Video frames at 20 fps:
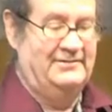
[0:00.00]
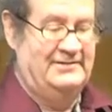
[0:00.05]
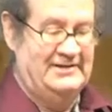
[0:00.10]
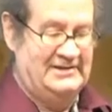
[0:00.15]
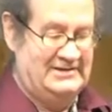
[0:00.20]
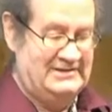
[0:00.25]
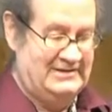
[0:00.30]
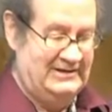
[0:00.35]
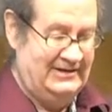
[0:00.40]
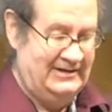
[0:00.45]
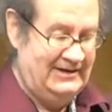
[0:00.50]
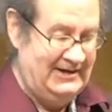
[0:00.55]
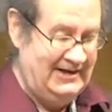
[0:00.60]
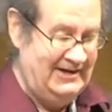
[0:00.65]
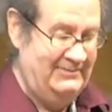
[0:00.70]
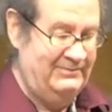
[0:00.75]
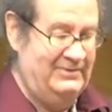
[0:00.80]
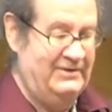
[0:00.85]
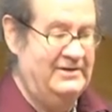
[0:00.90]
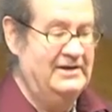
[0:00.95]
traditional
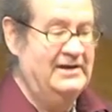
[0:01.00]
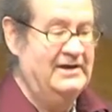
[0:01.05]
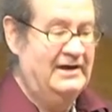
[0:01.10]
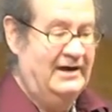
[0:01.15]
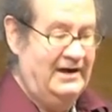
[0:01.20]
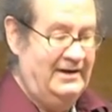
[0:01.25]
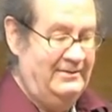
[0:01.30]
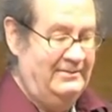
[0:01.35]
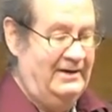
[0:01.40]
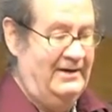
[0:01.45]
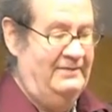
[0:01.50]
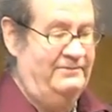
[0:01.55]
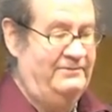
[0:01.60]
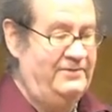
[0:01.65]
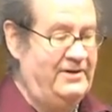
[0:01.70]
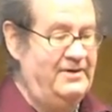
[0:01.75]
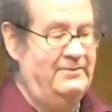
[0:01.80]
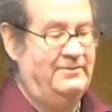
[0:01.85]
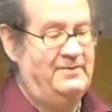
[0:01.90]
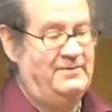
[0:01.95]
here, but I've
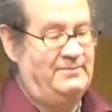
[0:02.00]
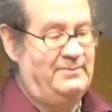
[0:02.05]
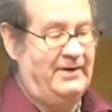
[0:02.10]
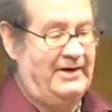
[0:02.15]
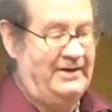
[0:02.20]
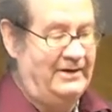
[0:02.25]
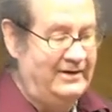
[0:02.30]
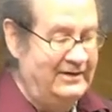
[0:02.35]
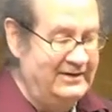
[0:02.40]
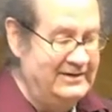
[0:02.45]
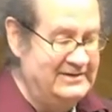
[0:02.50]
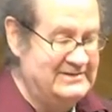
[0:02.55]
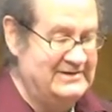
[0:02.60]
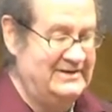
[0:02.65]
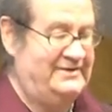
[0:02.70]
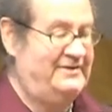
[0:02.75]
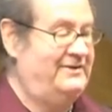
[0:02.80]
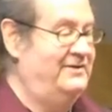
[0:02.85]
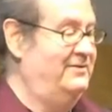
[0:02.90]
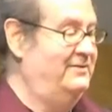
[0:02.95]
worked with
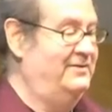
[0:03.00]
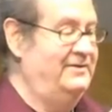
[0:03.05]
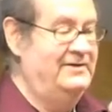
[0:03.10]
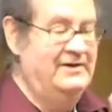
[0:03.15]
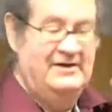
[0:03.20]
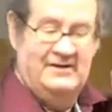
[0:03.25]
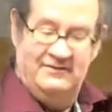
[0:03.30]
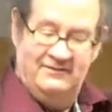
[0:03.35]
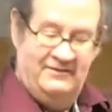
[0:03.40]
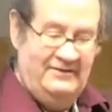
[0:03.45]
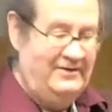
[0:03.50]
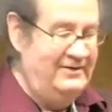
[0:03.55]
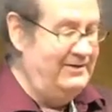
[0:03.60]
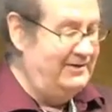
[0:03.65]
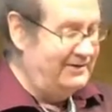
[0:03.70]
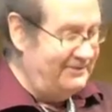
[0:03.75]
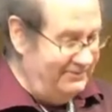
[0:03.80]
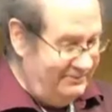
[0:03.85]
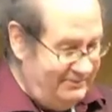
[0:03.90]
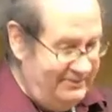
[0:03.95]
biologists who would view
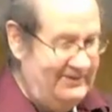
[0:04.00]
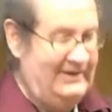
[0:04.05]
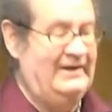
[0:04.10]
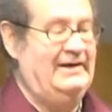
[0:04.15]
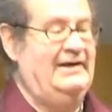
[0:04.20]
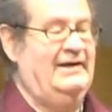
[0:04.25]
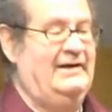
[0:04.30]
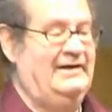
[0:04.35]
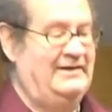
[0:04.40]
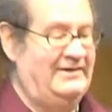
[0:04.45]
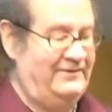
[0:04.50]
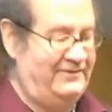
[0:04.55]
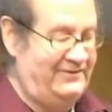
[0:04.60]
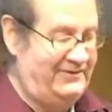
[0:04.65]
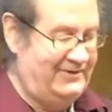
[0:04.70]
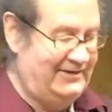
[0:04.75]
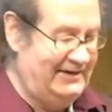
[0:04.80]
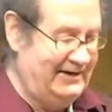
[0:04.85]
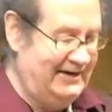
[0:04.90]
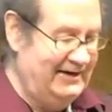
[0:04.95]
it completely
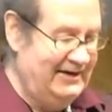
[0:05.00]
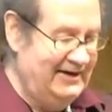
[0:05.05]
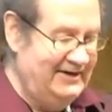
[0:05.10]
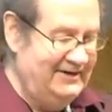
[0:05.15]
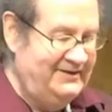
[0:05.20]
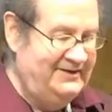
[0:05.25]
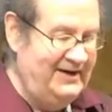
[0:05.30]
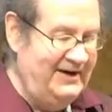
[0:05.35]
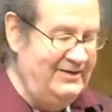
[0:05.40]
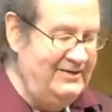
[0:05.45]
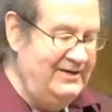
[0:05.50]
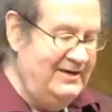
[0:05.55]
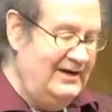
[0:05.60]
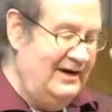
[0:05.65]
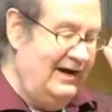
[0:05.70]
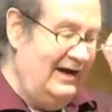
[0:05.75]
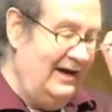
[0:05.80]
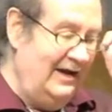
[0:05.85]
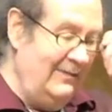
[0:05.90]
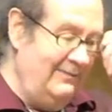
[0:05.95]
differently. So
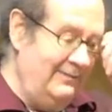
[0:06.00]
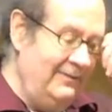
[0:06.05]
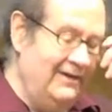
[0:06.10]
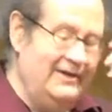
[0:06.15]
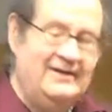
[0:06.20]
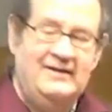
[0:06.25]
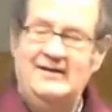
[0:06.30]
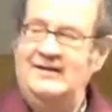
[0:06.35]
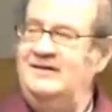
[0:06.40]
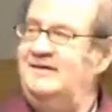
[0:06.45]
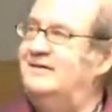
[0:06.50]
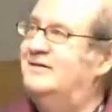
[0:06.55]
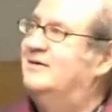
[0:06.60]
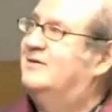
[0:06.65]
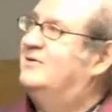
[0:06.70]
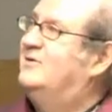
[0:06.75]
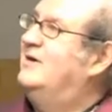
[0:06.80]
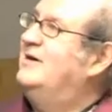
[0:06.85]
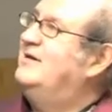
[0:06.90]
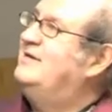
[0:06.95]
this is a
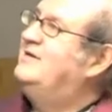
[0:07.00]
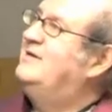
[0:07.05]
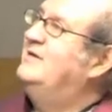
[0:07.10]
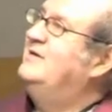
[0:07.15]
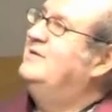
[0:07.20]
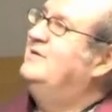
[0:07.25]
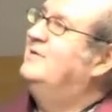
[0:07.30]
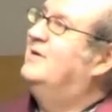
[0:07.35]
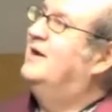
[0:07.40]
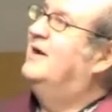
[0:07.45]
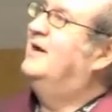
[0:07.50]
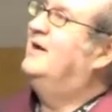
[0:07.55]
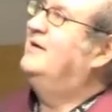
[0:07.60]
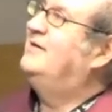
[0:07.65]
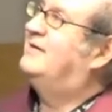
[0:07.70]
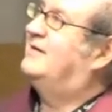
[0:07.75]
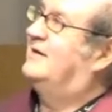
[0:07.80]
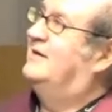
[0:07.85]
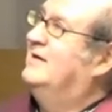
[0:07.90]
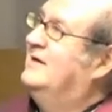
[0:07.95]
question you
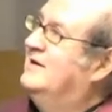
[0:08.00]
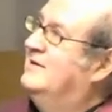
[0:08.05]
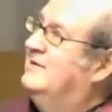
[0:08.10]
ask.